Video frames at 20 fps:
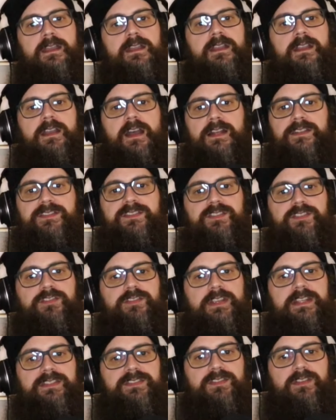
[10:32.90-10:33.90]

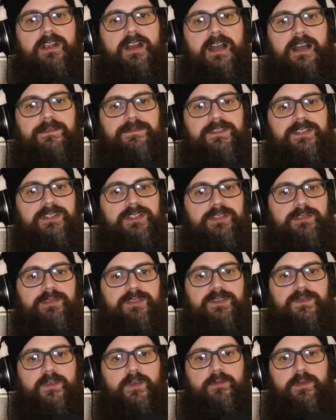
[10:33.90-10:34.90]
Concentrates are often
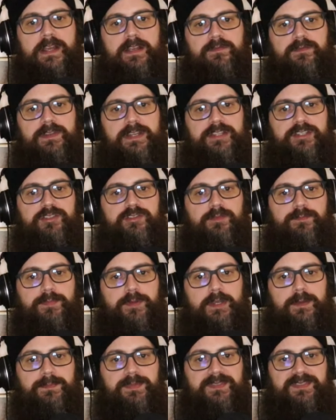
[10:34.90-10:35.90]
used for recreational
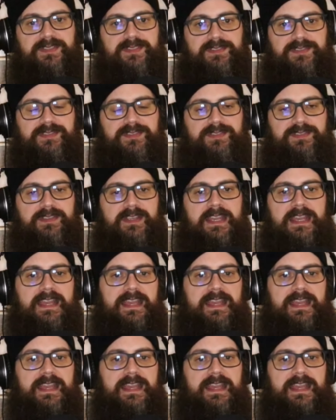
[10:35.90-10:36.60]
purposes,